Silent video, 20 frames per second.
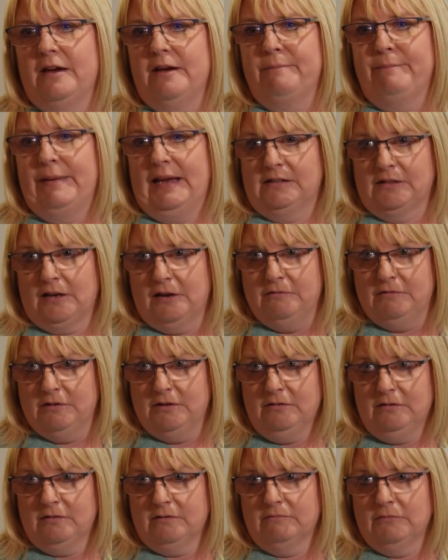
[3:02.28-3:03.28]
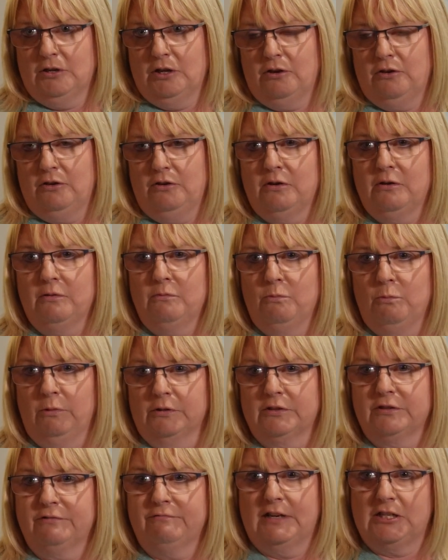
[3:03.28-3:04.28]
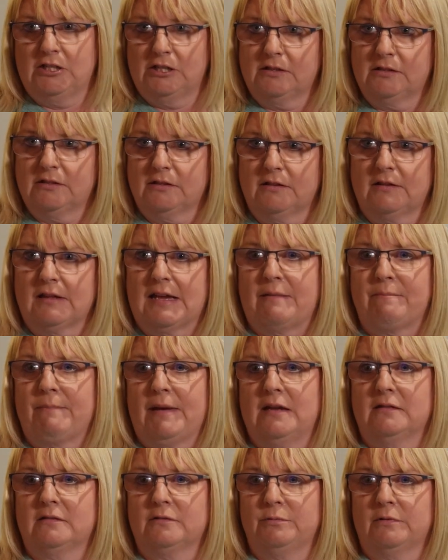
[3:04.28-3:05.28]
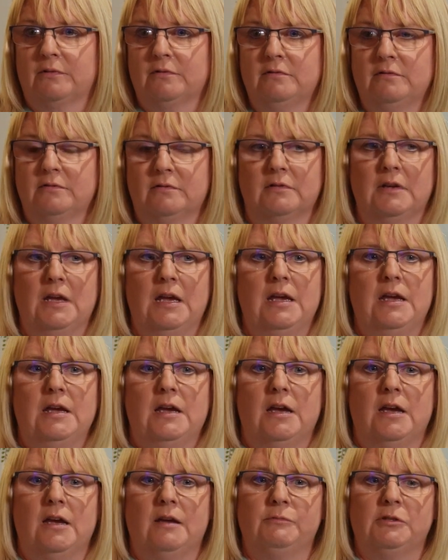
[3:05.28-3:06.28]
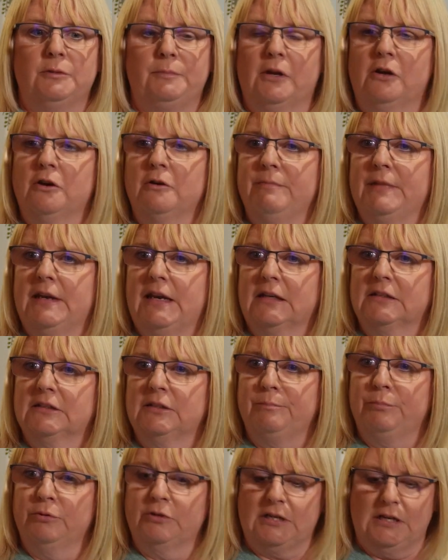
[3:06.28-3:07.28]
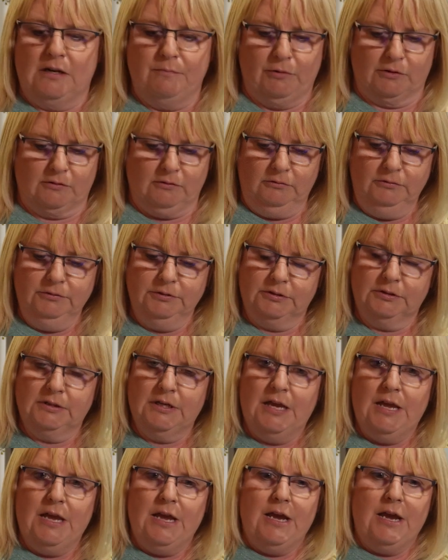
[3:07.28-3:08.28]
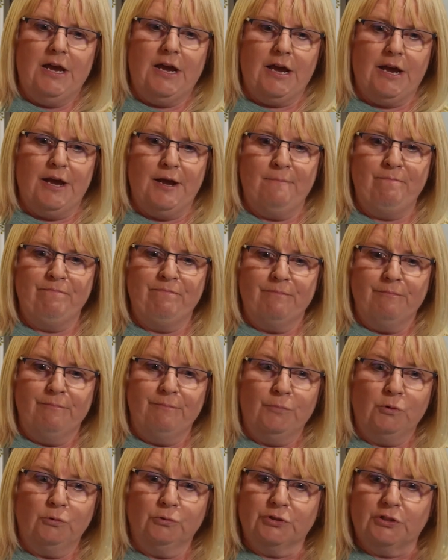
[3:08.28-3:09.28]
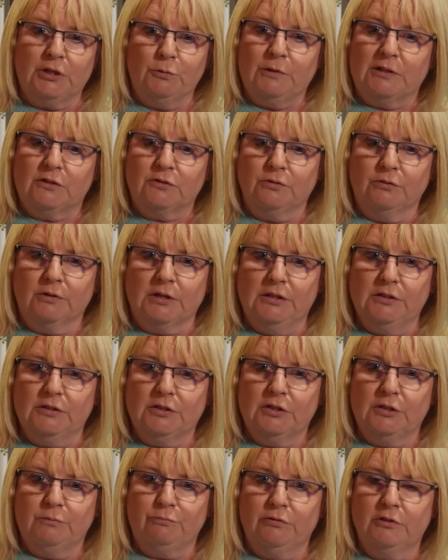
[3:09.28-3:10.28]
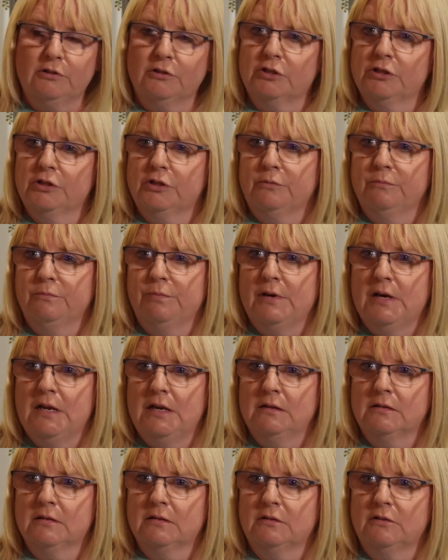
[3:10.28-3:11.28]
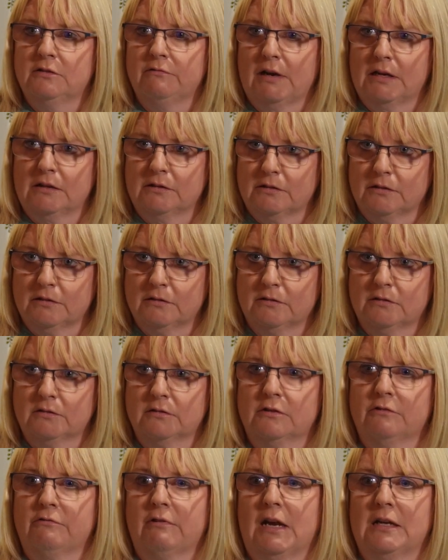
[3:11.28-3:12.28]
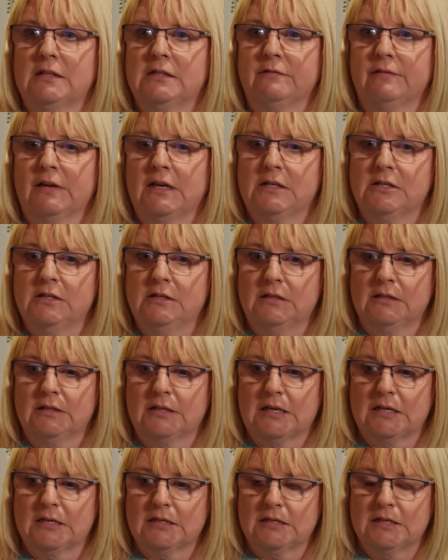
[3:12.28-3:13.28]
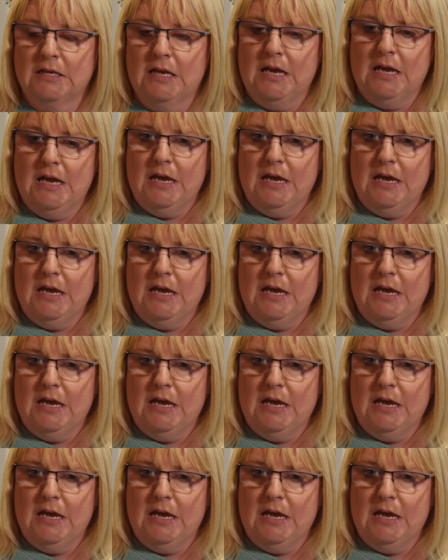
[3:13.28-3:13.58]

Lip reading: pet owners who want to register their pets with us to become the next budding models. But also we're talking to production companies, directors, creative agencies,